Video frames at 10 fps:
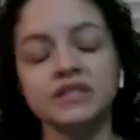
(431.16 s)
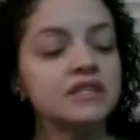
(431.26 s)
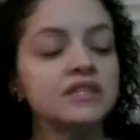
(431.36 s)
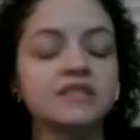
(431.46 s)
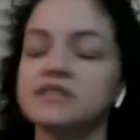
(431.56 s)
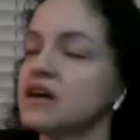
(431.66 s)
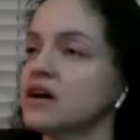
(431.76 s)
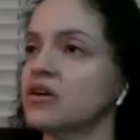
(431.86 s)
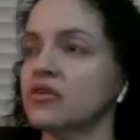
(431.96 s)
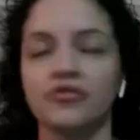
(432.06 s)
things in
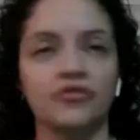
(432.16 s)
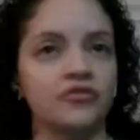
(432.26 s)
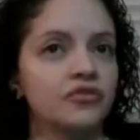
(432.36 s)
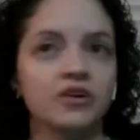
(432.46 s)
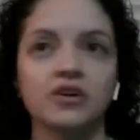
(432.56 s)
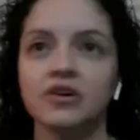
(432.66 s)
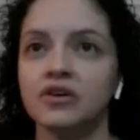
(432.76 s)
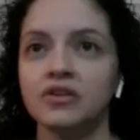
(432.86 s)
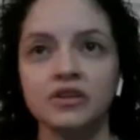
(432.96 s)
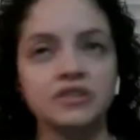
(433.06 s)
itself,
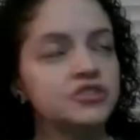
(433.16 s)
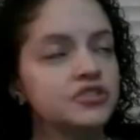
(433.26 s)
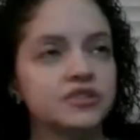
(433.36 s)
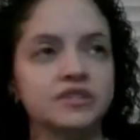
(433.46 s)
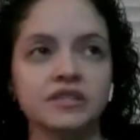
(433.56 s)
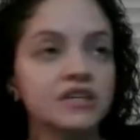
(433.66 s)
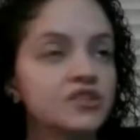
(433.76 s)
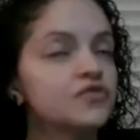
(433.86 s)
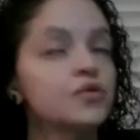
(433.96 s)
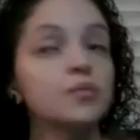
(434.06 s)
it's just
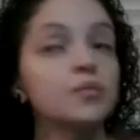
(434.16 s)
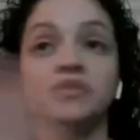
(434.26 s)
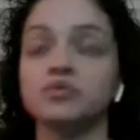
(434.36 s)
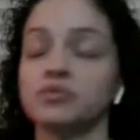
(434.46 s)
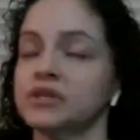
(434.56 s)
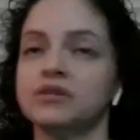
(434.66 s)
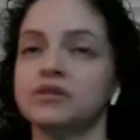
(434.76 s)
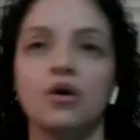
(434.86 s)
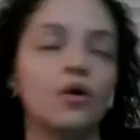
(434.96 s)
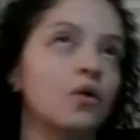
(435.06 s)
kids room is
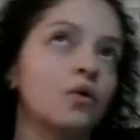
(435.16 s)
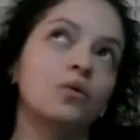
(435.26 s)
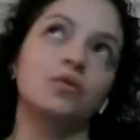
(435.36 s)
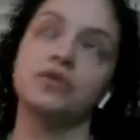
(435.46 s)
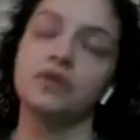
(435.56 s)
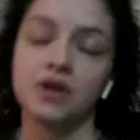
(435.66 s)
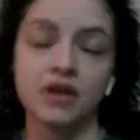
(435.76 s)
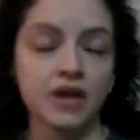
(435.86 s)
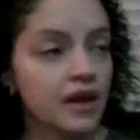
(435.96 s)
a whole thing,